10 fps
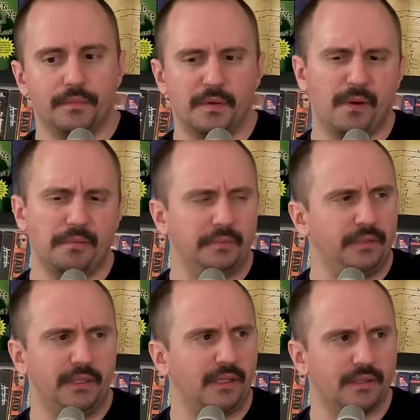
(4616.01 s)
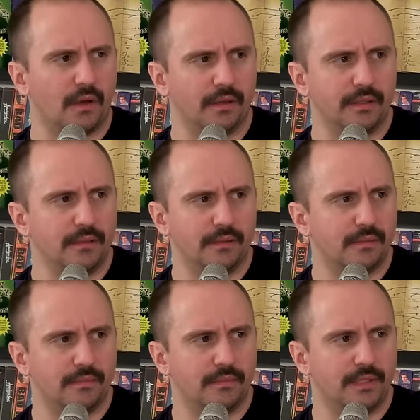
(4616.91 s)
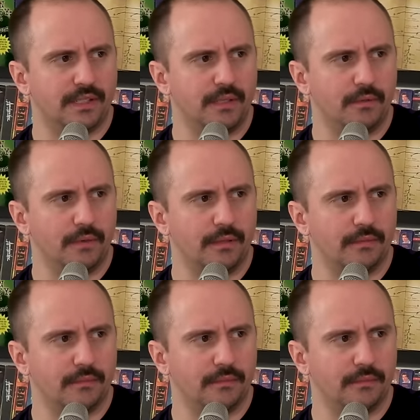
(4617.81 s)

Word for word: They're probably like talking in secret.